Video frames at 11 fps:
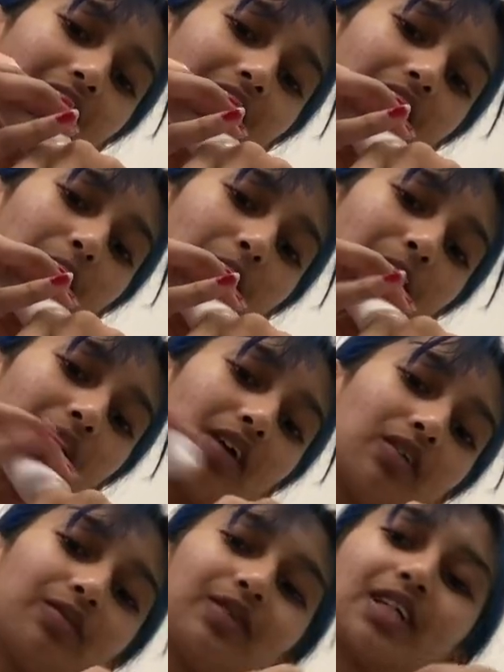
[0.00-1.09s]
a K-pop
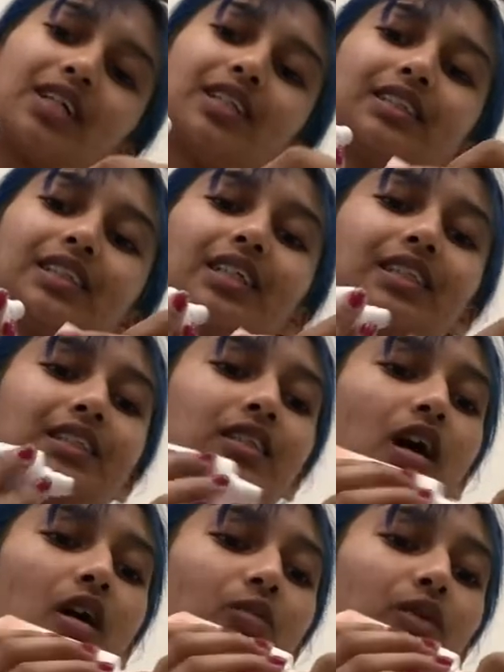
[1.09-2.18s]
idol, because it's
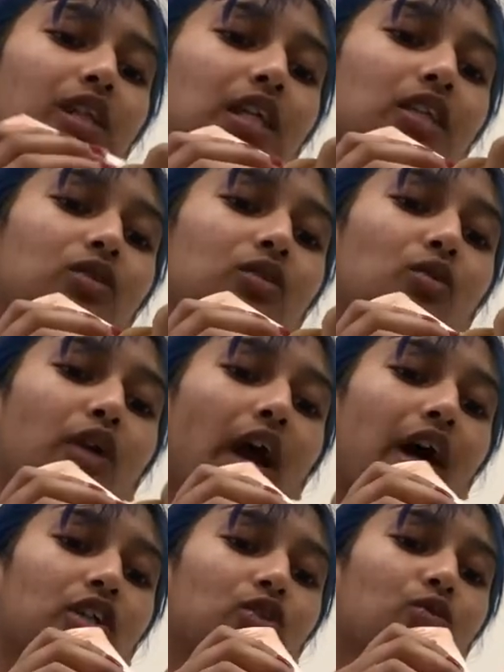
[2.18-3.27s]
not really too
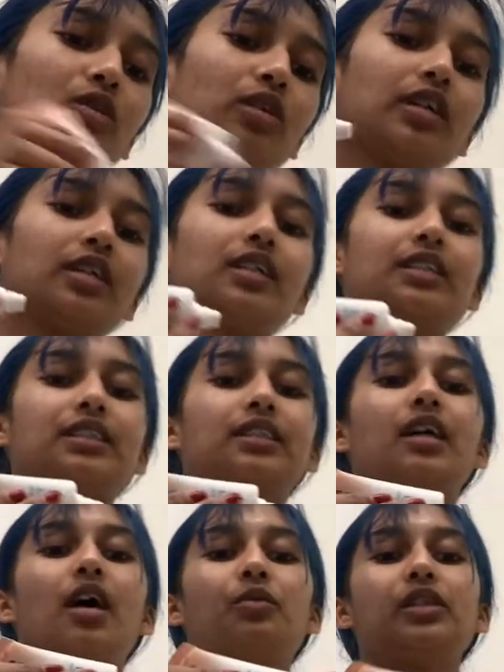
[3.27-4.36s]
casual and it's
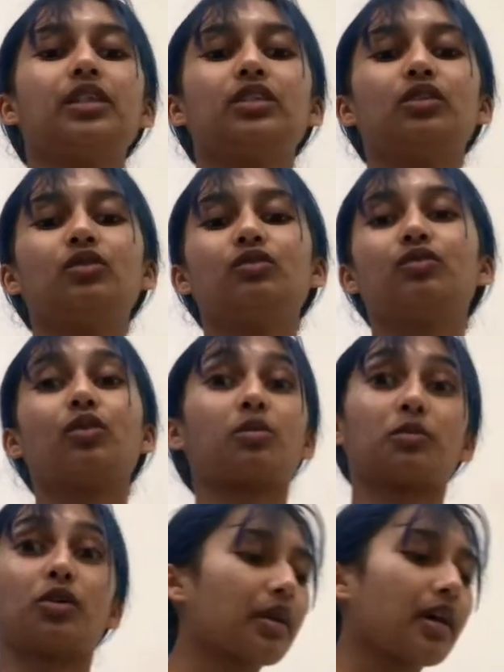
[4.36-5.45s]
not really too
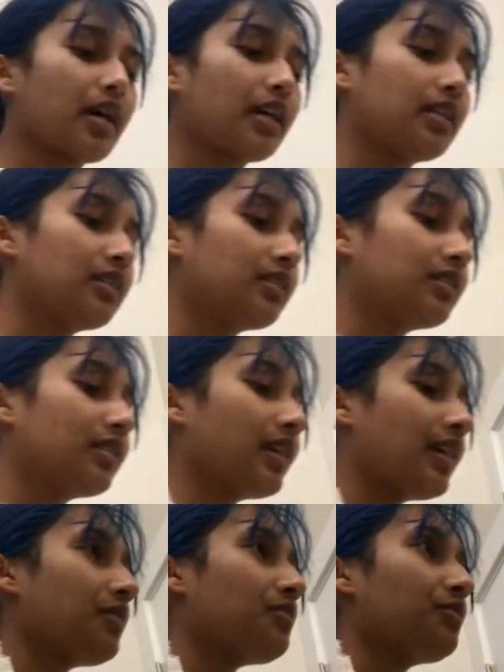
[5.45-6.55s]
formal. But
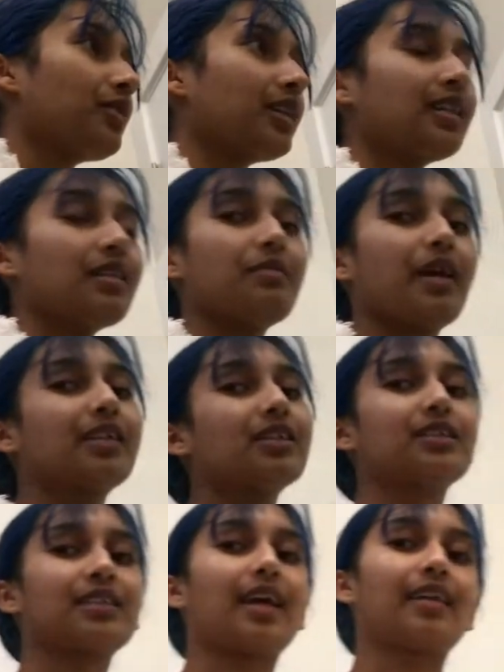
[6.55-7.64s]
it really makes you
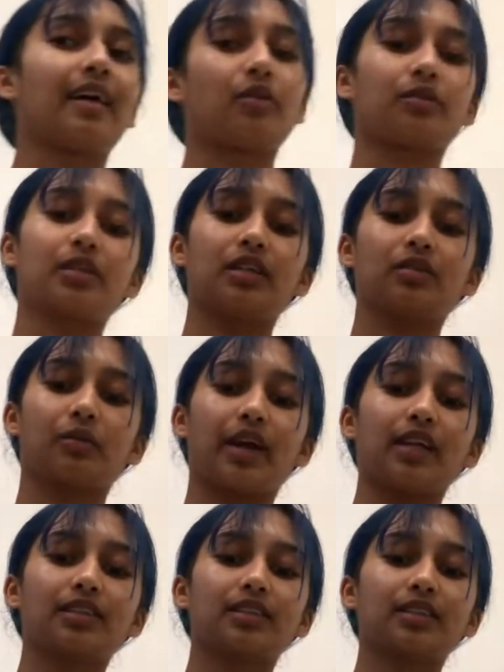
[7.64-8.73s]
stand out either
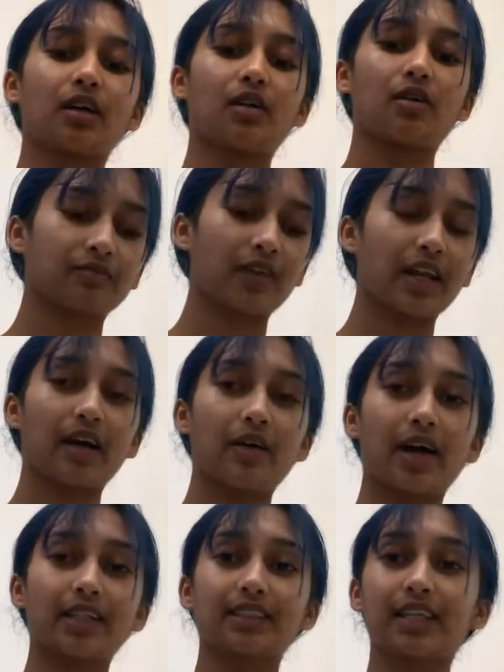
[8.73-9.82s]
way. So right now
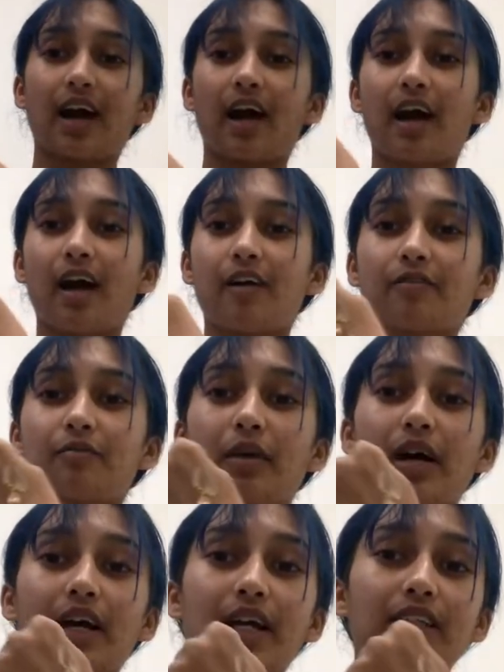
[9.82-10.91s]
I just have
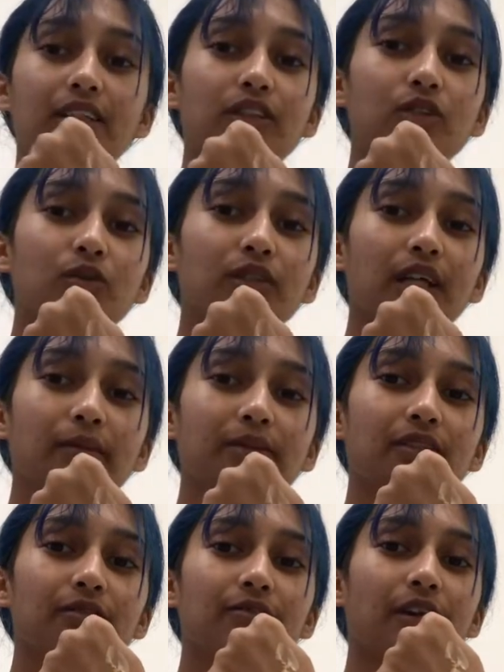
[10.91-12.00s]
my two types
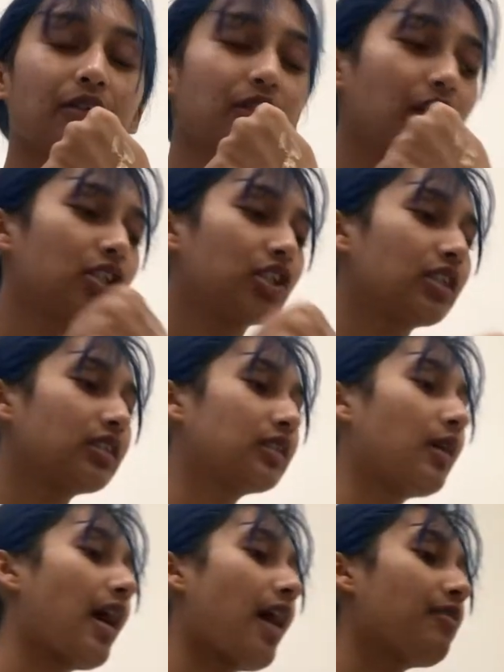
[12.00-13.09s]
of foundation.
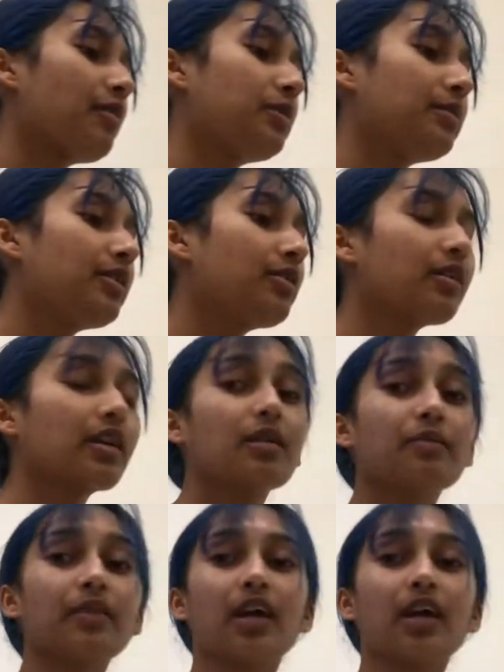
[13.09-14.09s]
So I have a BB cream.